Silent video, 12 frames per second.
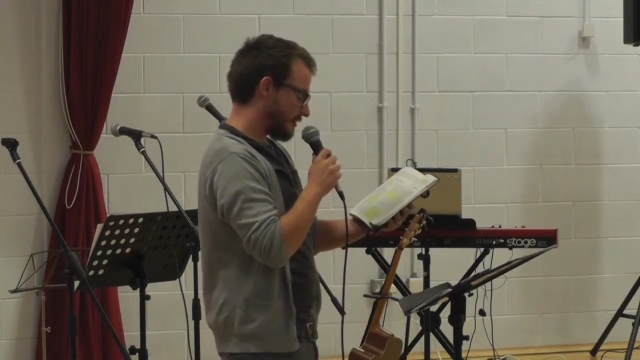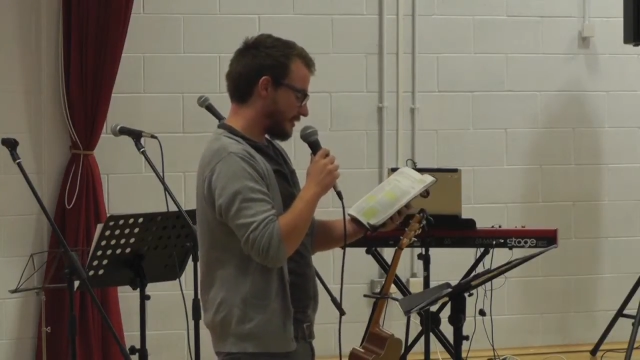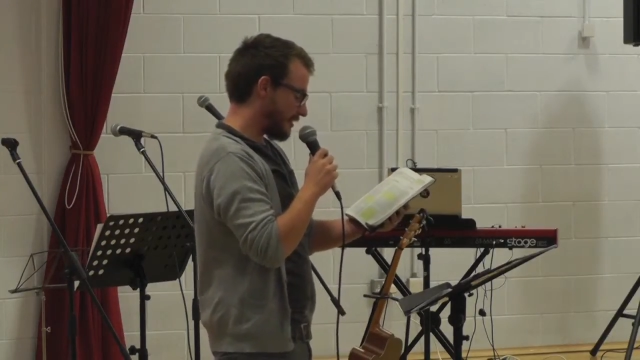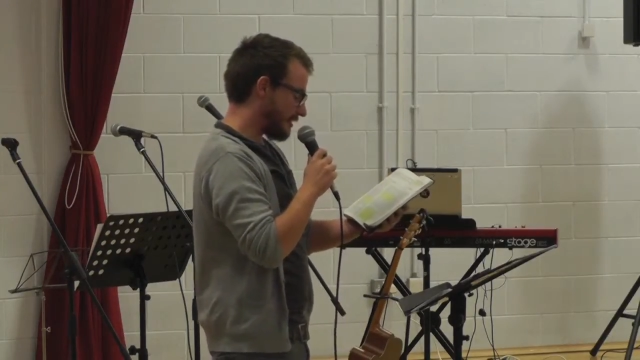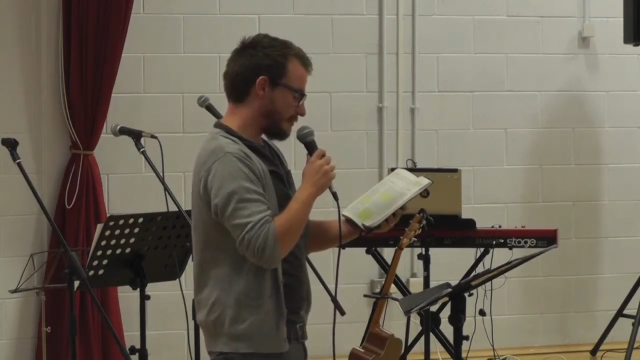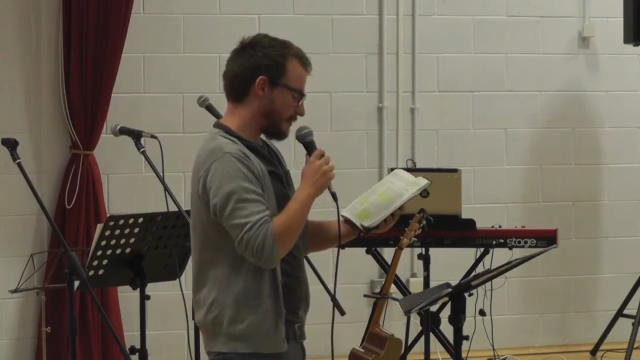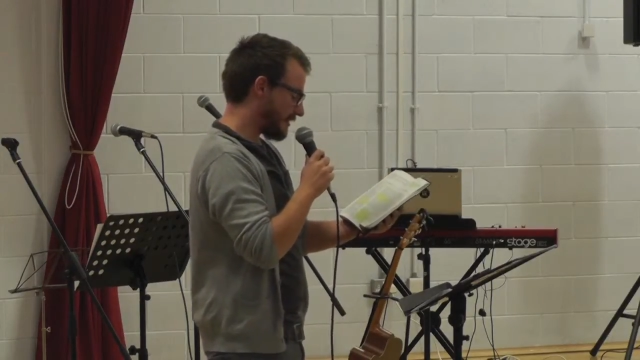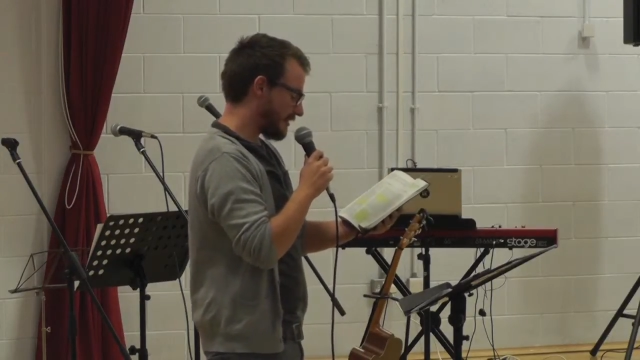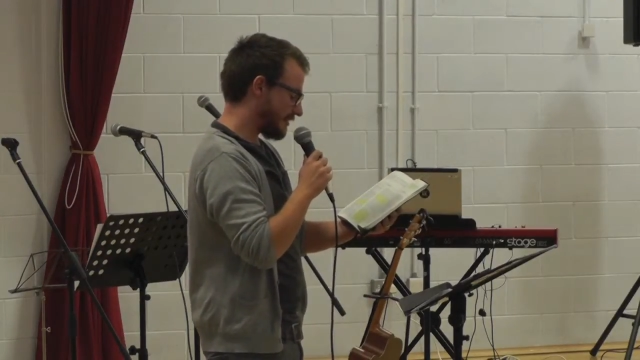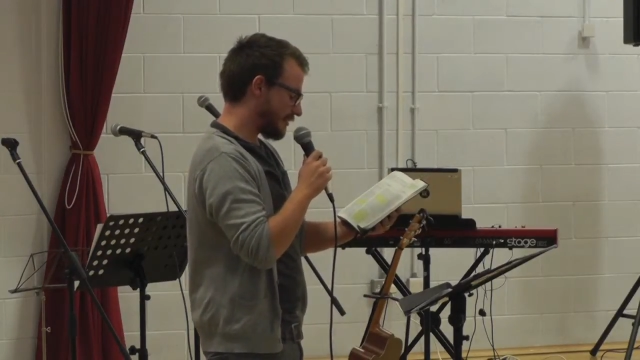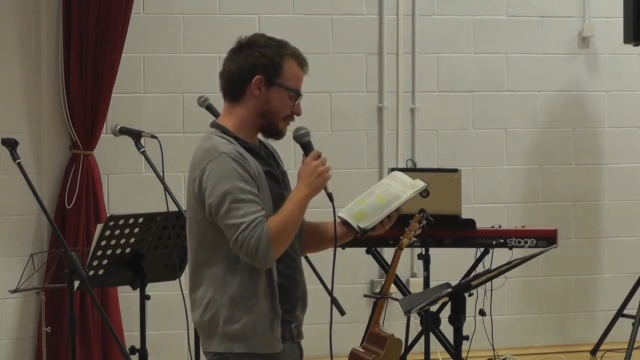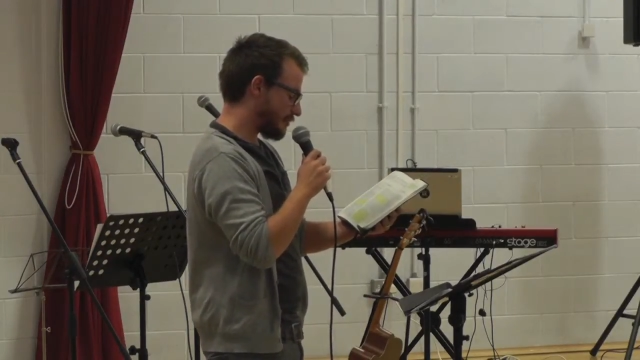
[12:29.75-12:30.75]
Then he
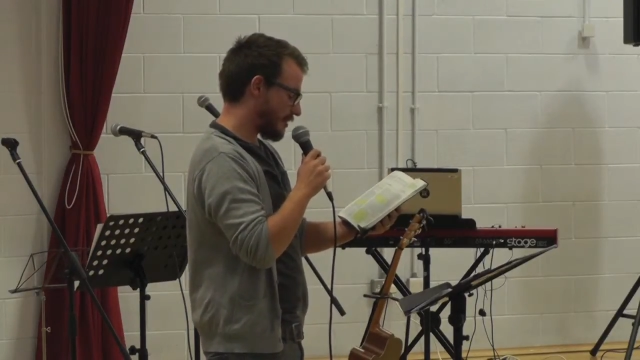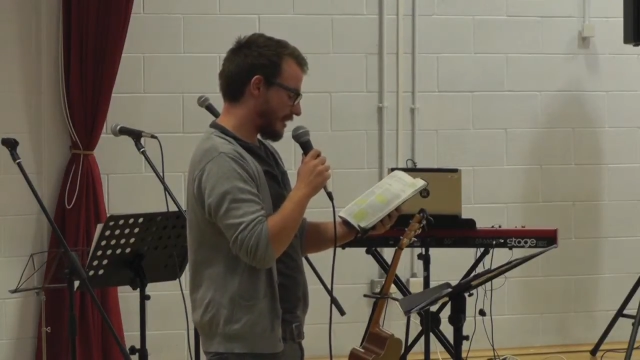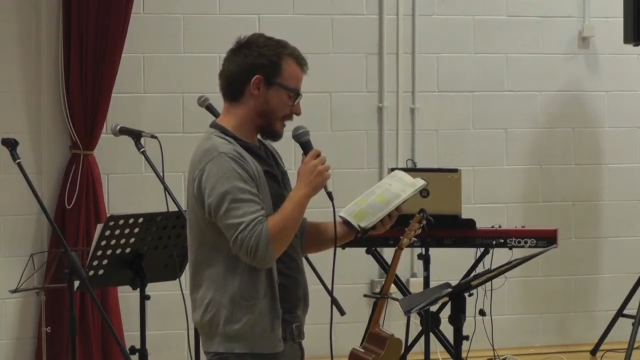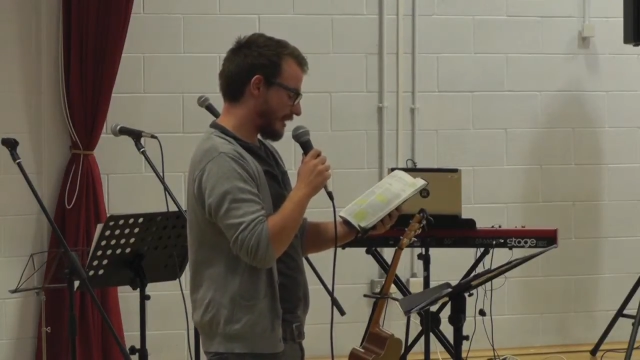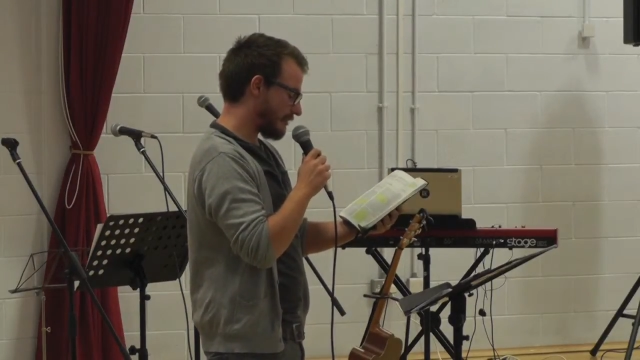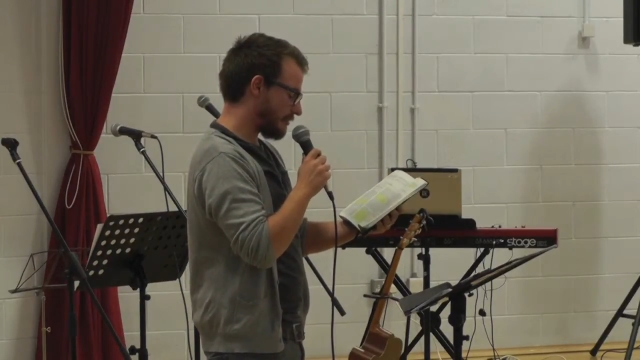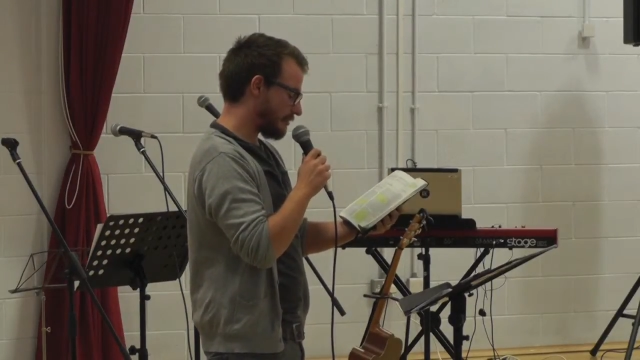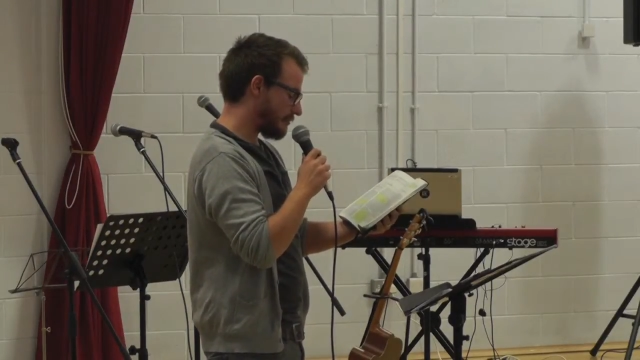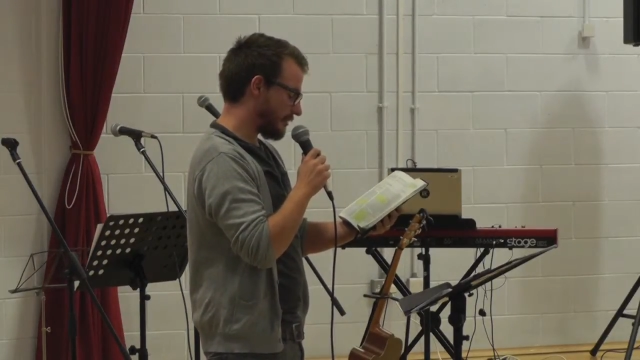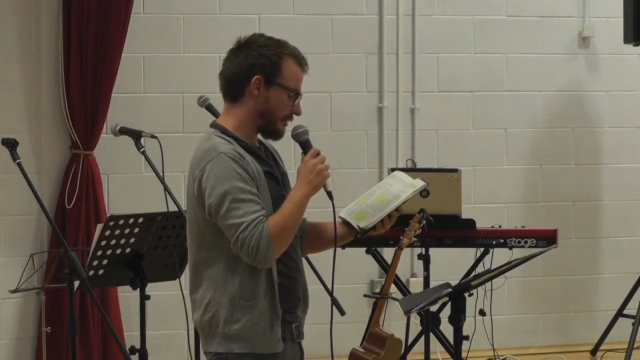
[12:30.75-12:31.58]
placed his right hand on